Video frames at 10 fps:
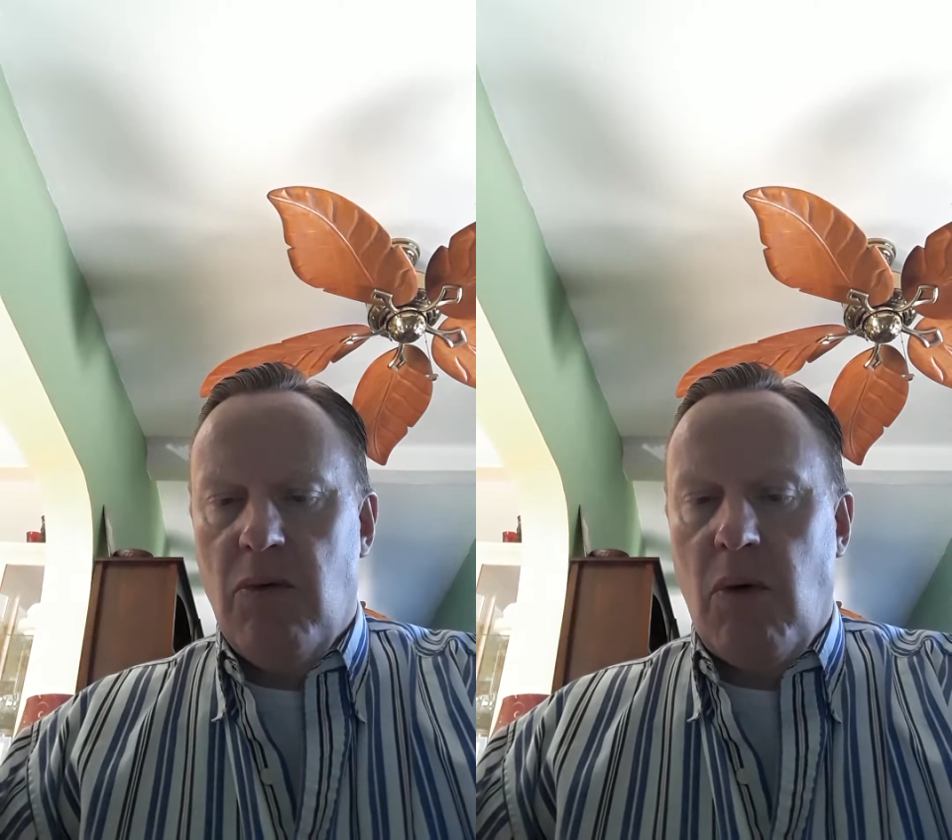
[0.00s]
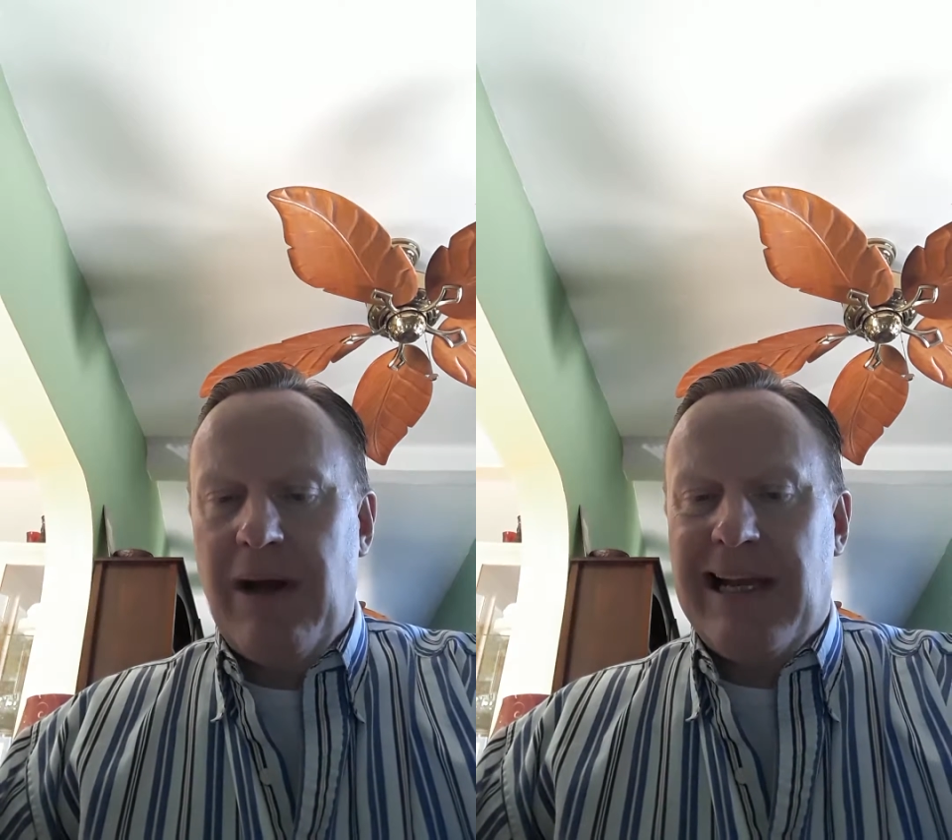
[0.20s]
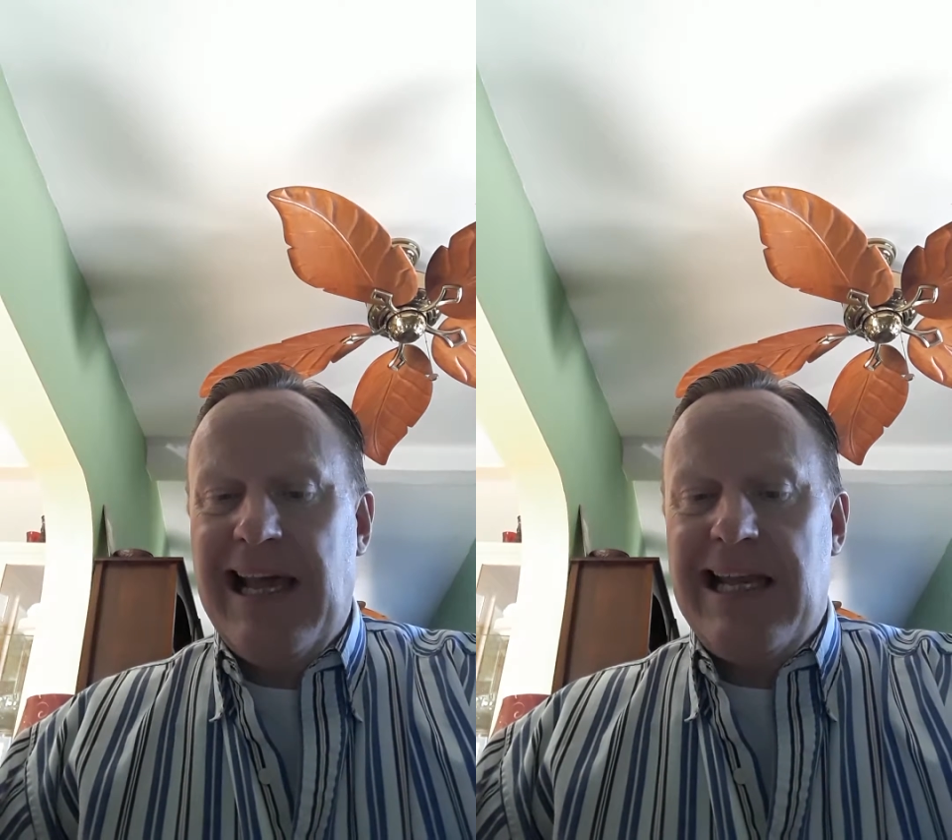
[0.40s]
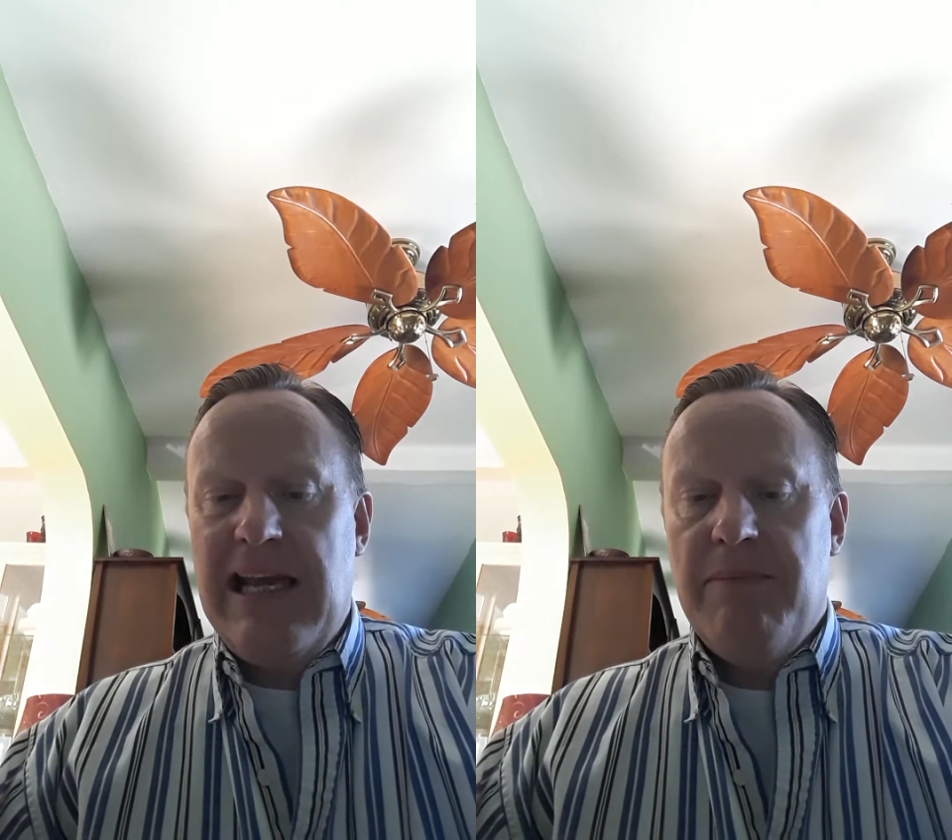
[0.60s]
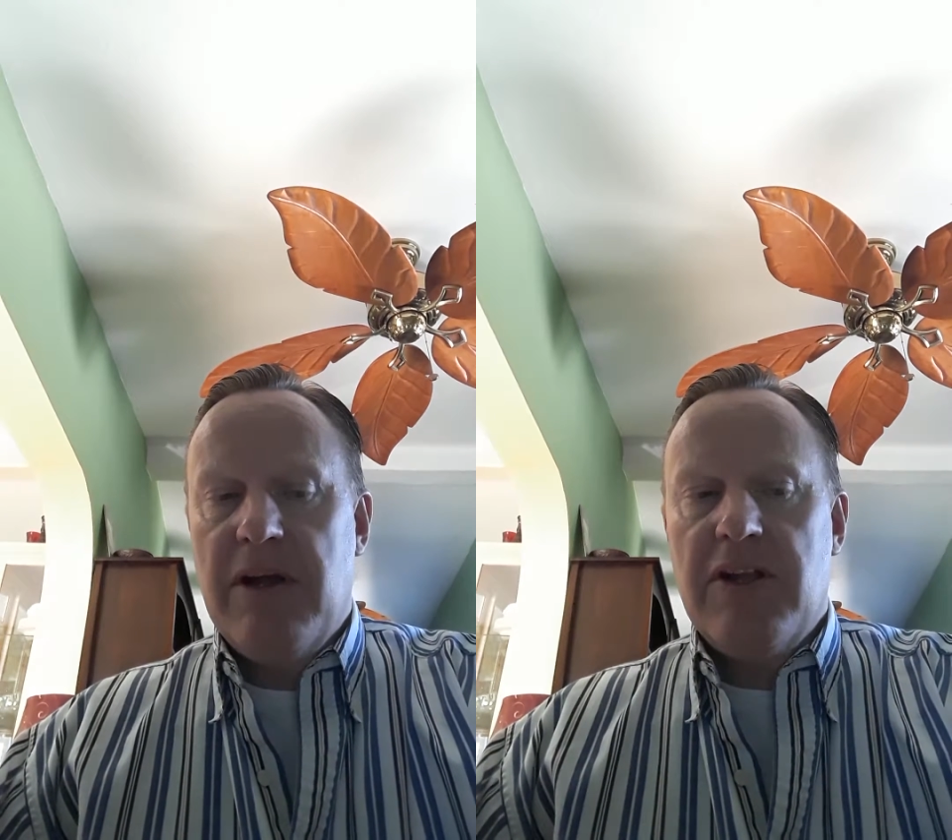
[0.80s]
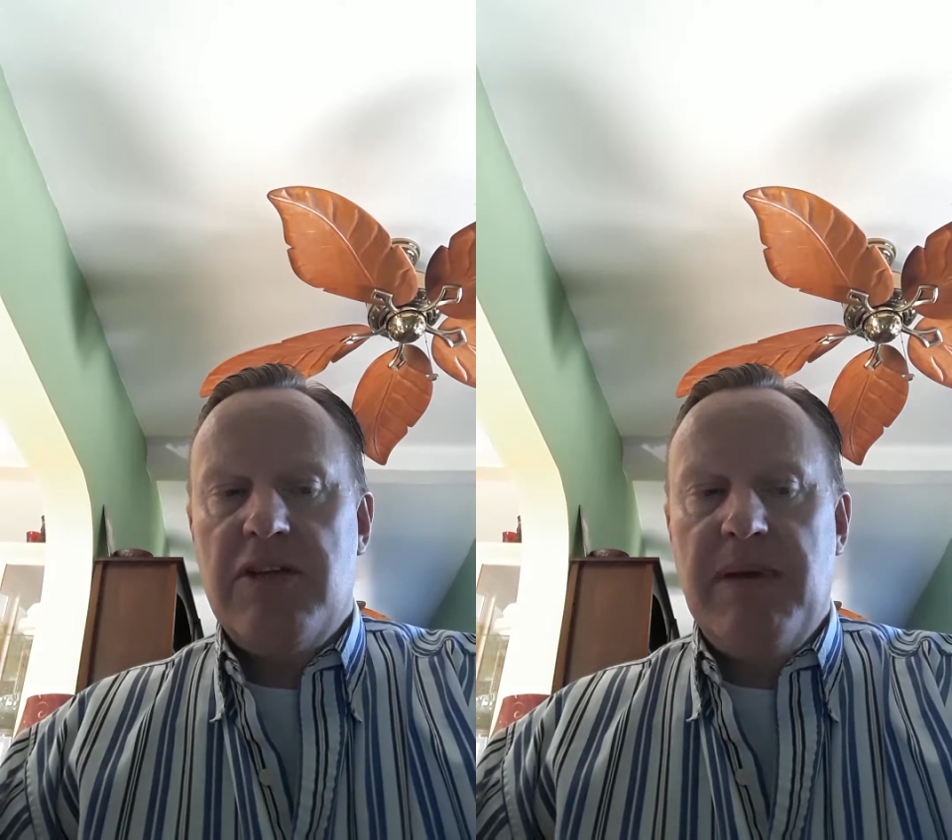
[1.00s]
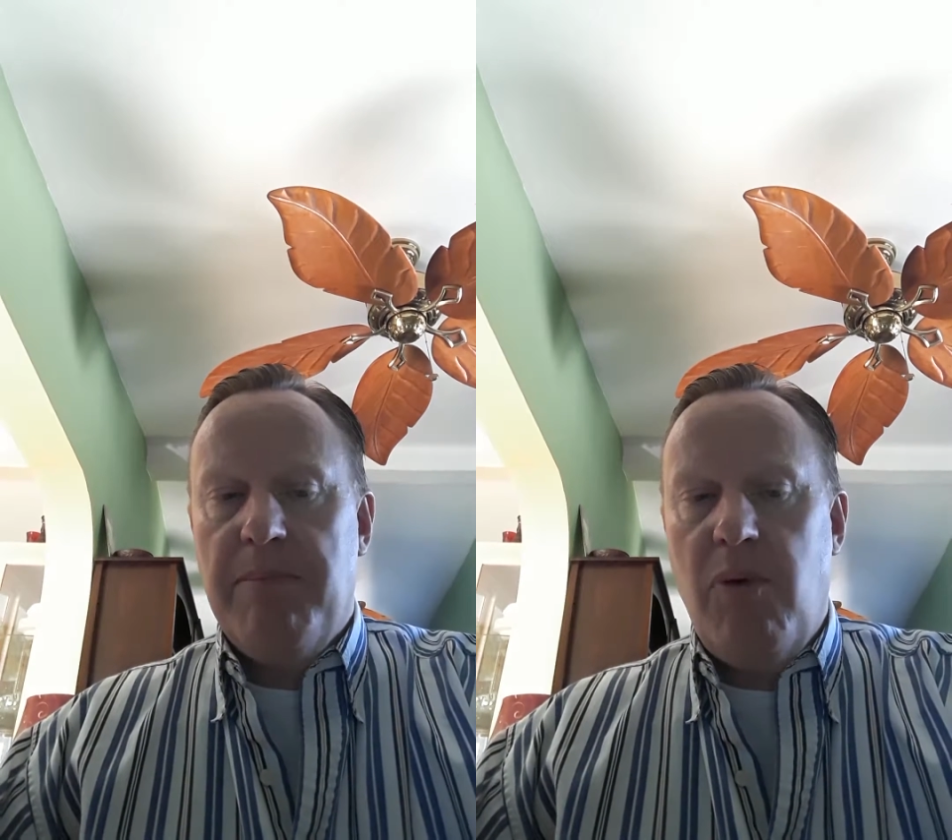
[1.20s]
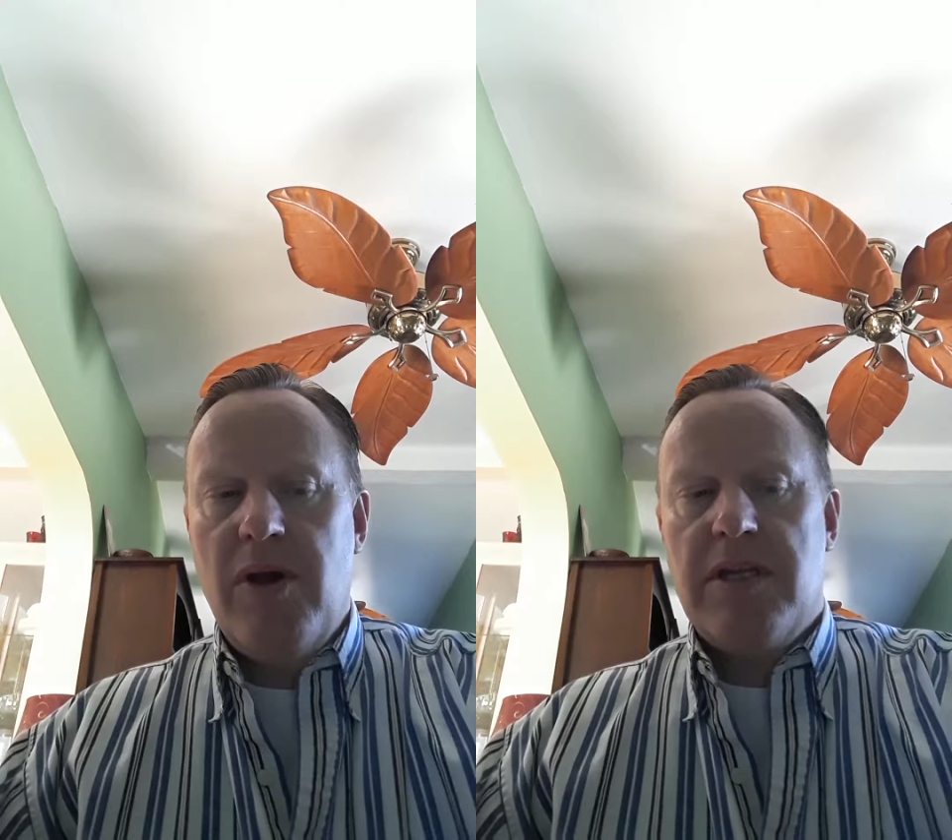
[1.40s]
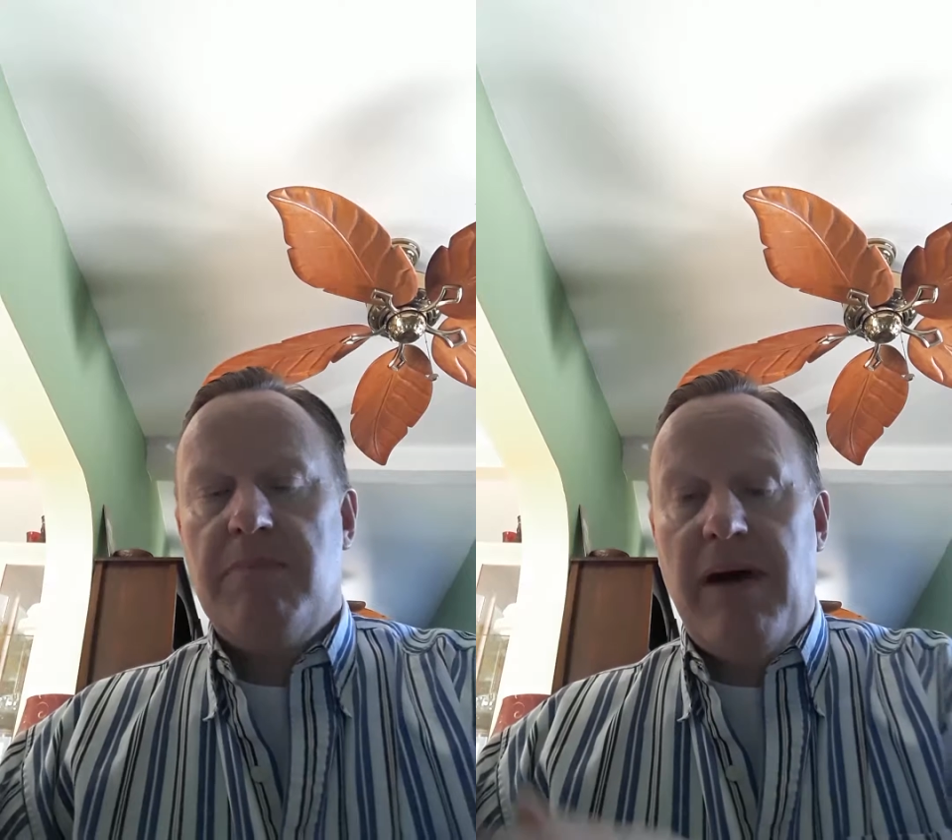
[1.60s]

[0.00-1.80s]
were what led him to be appointed